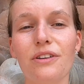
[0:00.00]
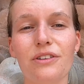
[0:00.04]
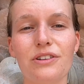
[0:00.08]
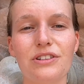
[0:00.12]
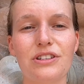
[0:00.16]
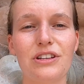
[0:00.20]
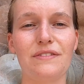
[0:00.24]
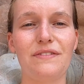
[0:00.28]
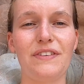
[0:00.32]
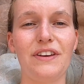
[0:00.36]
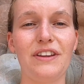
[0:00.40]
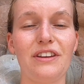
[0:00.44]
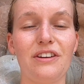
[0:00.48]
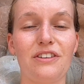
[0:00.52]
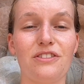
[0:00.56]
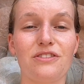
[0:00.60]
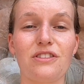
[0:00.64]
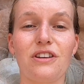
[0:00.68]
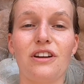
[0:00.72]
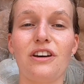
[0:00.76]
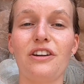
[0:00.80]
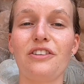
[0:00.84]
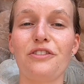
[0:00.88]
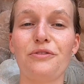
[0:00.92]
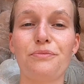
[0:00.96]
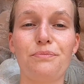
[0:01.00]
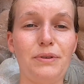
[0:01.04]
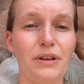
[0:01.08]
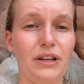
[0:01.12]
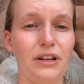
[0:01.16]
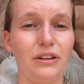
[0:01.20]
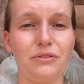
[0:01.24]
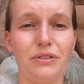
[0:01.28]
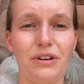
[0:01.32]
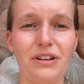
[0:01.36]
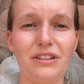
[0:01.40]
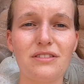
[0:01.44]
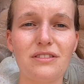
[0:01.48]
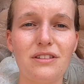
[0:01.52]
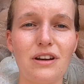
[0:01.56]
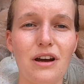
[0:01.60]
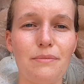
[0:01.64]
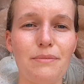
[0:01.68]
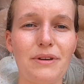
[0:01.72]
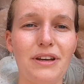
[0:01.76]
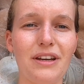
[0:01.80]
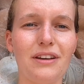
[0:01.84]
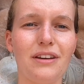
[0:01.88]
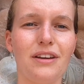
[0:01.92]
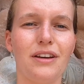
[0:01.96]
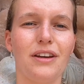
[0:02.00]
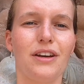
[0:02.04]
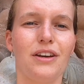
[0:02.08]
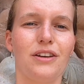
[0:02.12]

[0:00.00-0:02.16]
or something, there's a lot of pilgrims coming,